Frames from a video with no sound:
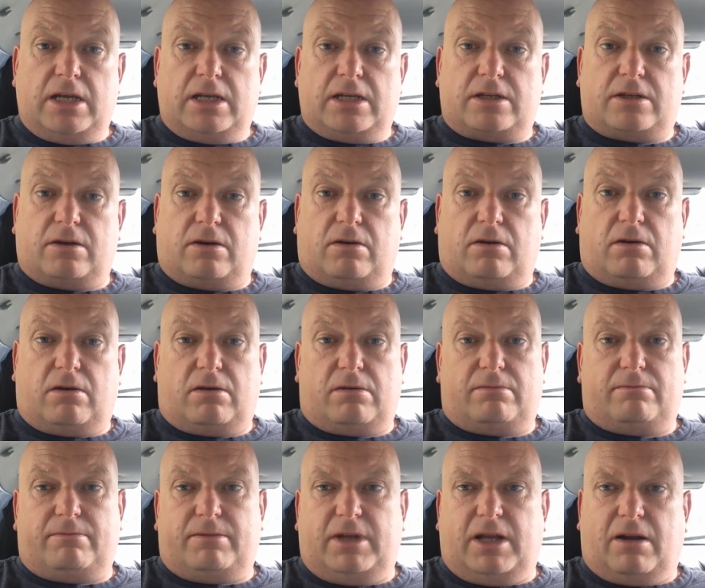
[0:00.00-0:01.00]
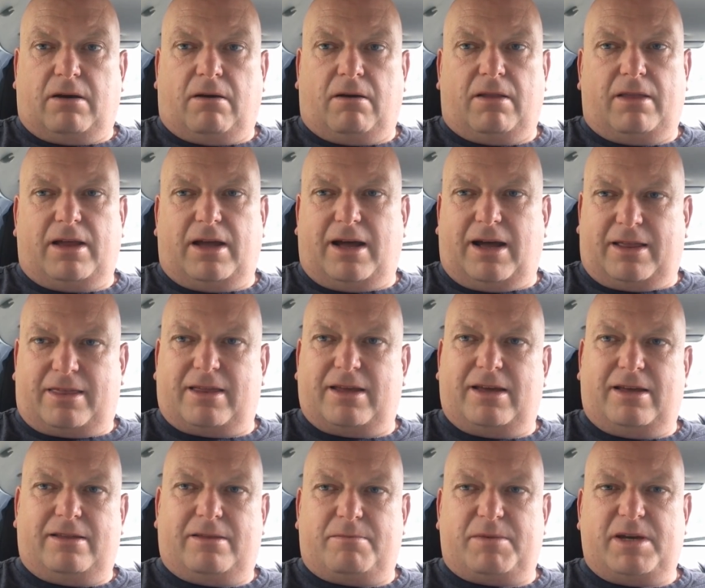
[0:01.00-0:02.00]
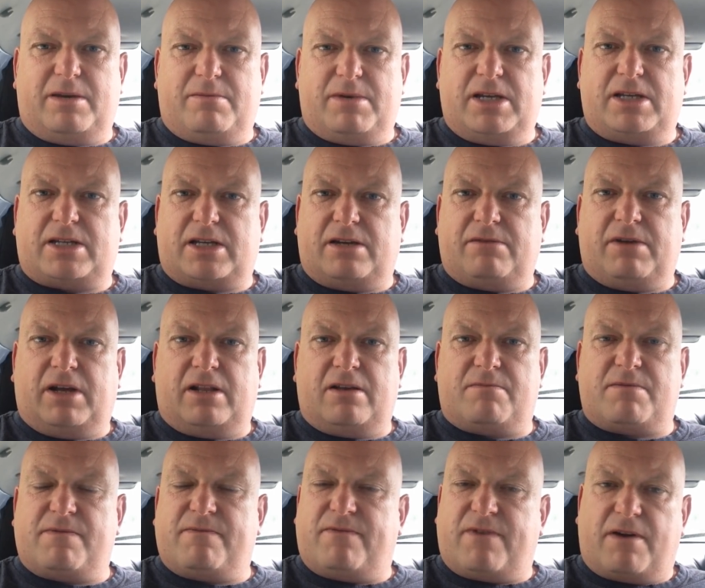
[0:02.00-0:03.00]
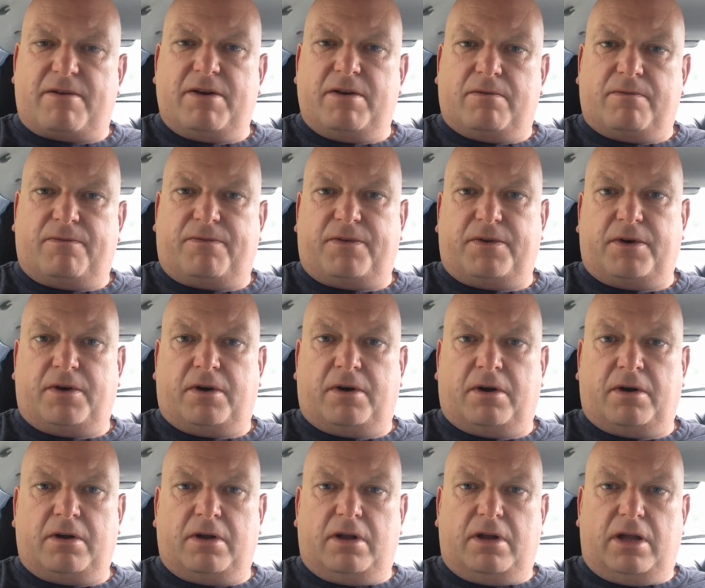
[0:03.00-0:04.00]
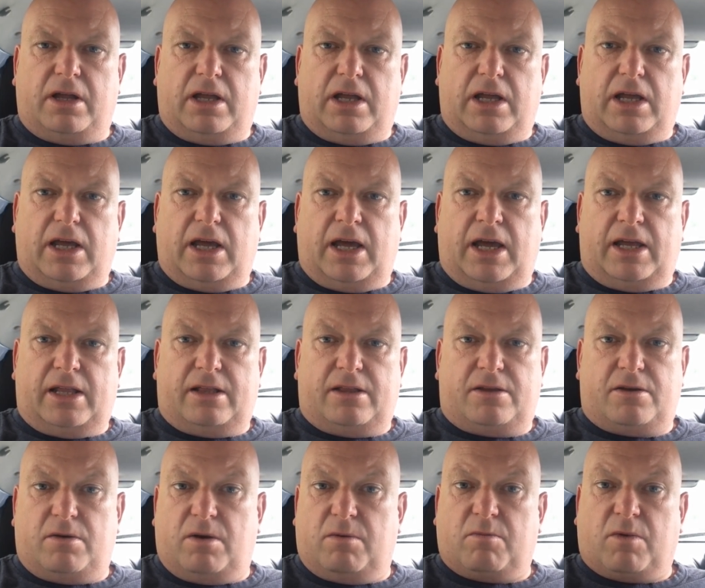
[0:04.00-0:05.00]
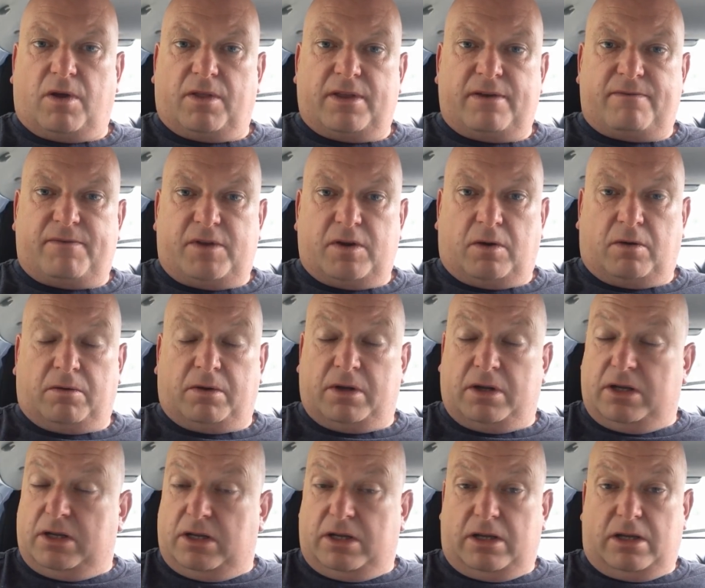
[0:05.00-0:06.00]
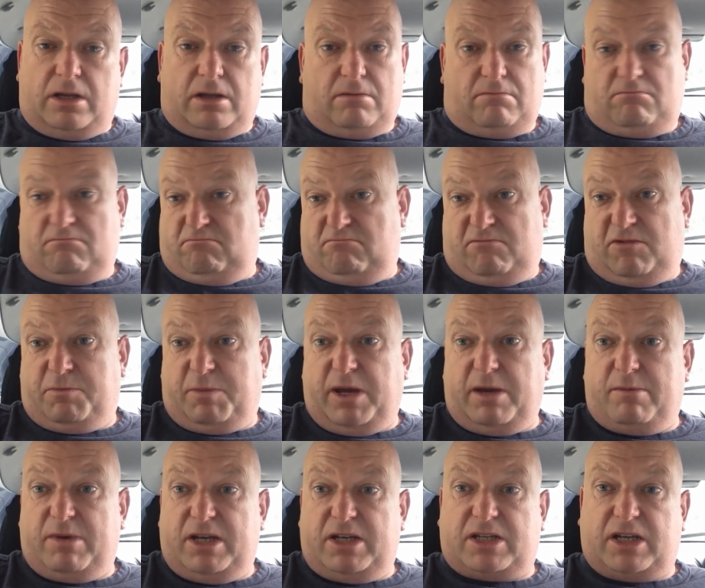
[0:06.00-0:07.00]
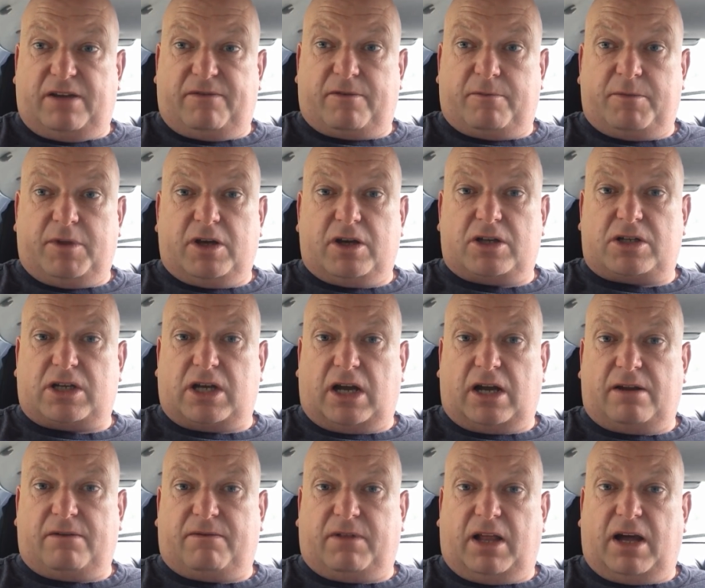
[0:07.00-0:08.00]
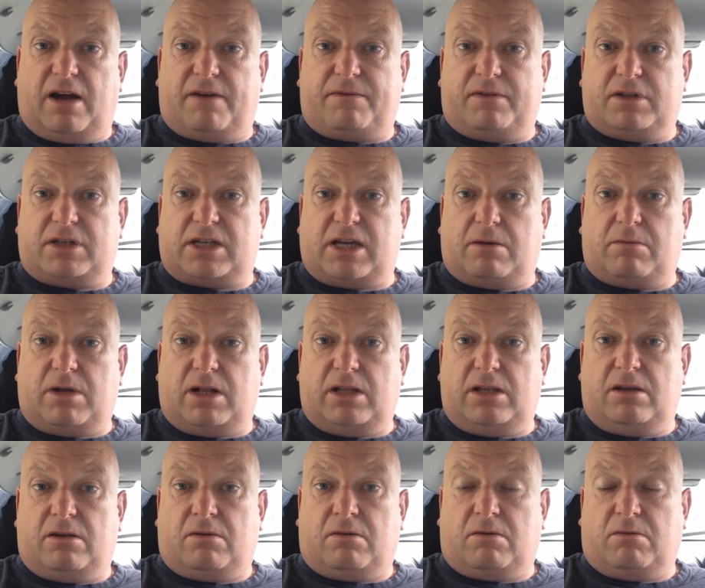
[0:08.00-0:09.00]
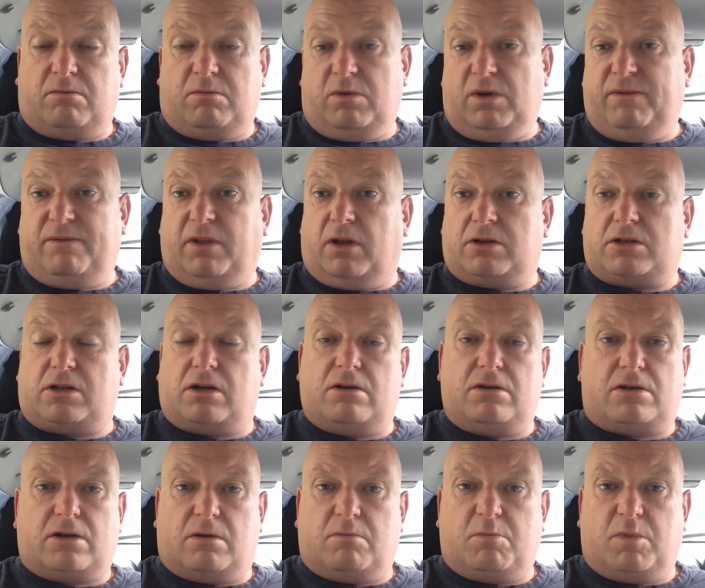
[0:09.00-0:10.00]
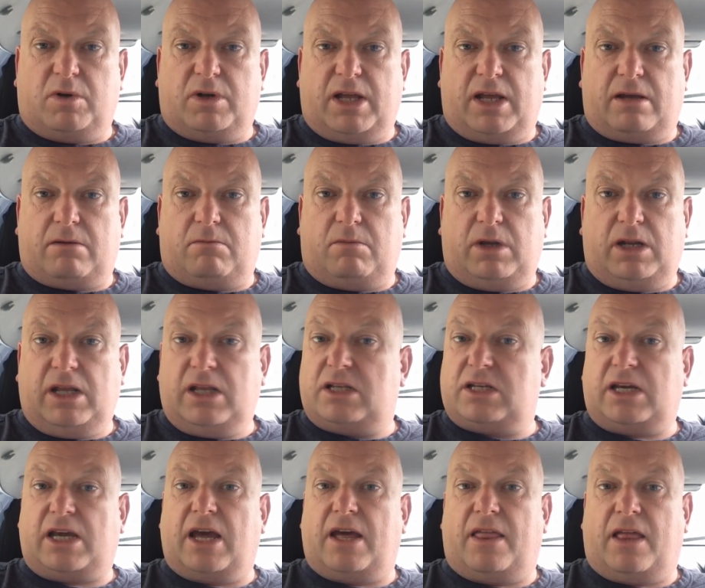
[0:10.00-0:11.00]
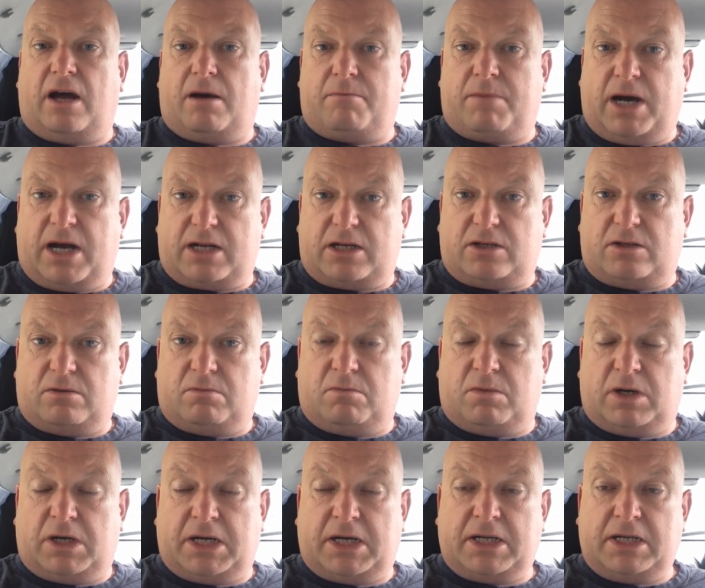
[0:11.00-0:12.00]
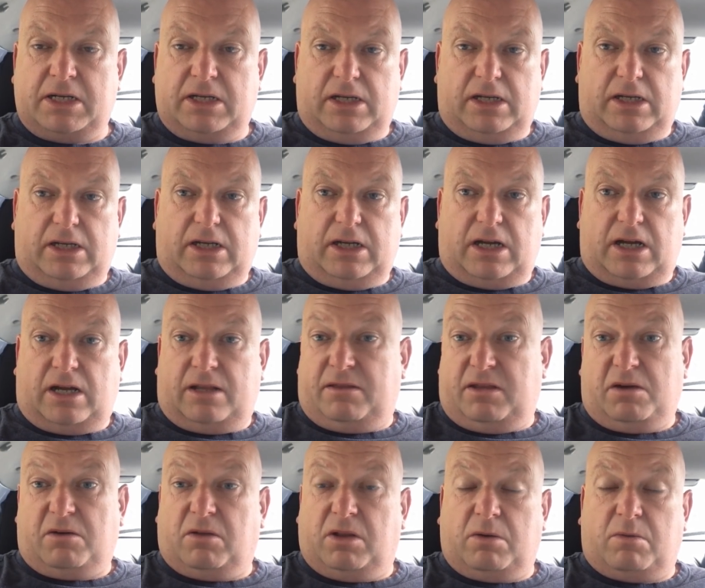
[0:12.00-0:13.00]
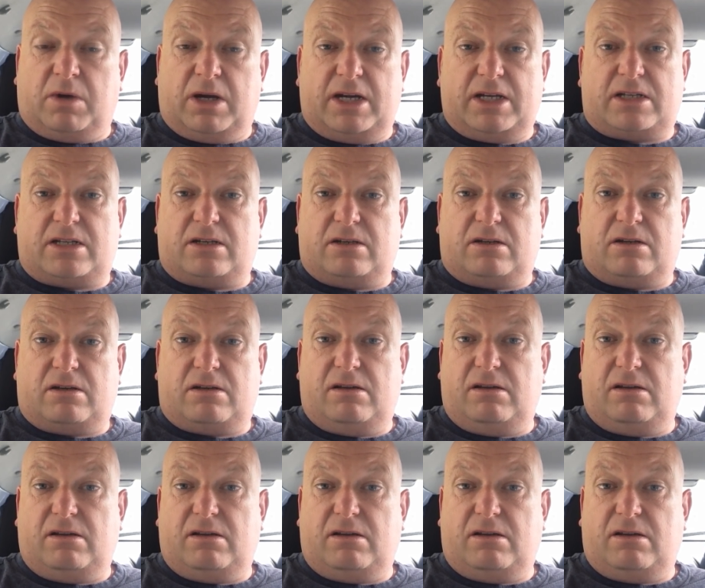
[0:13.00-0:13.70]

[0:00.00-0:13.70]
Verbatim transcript: So, you know, I think the BBC really have been very unfair in doing what they've done. The BBC, from their side of life, will say, well, you know, we've lost out on money. We need to get that back somewhere. And the only way is to,